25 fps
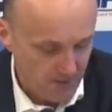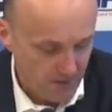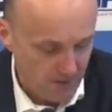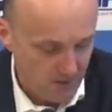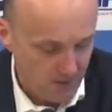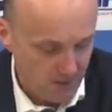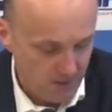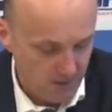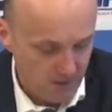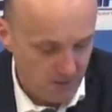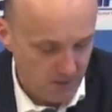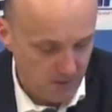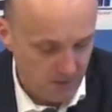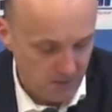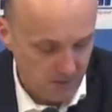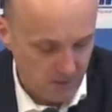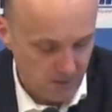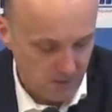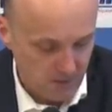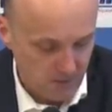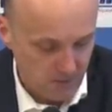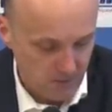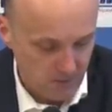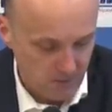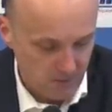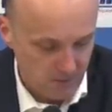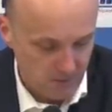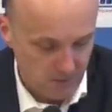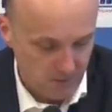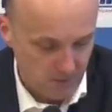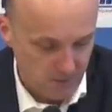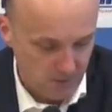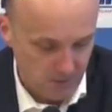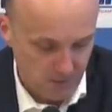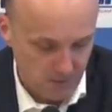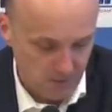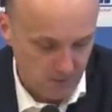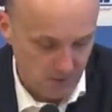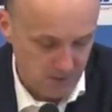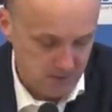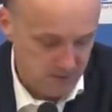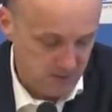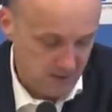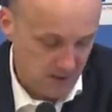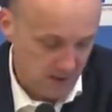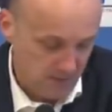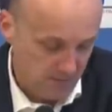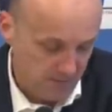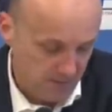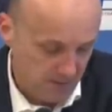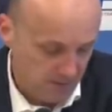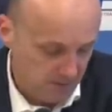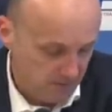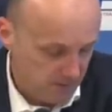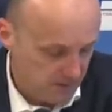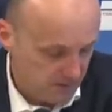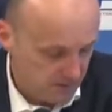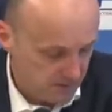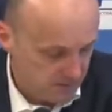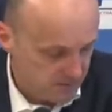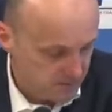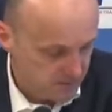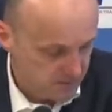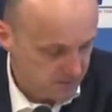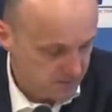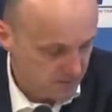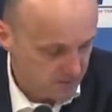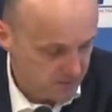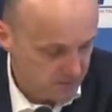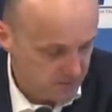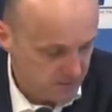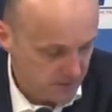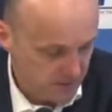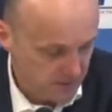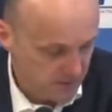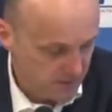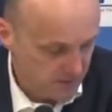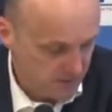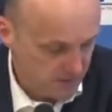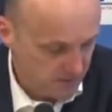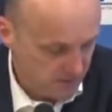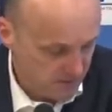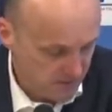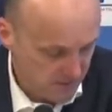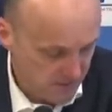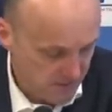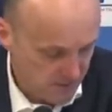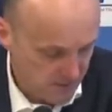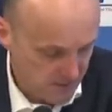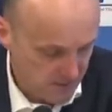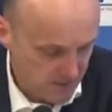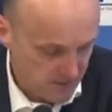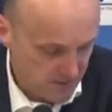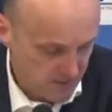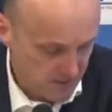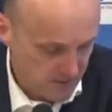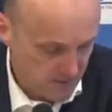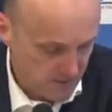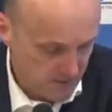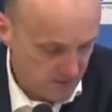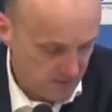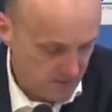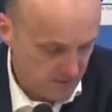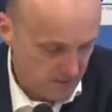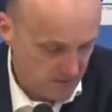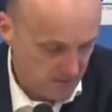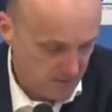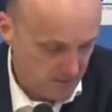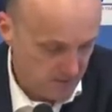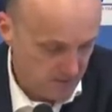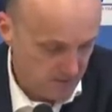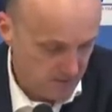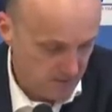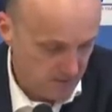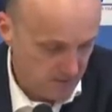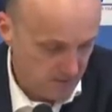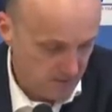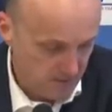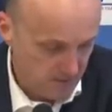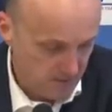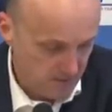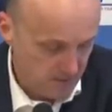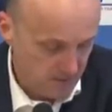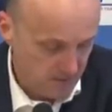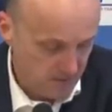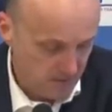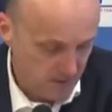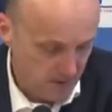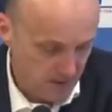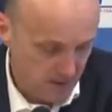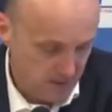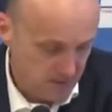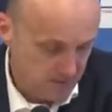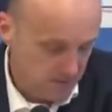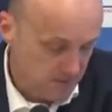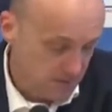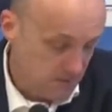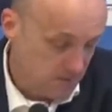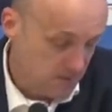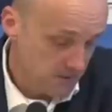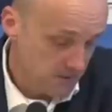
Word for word: uh, uh, was tough. I mean, no secret. Uh, and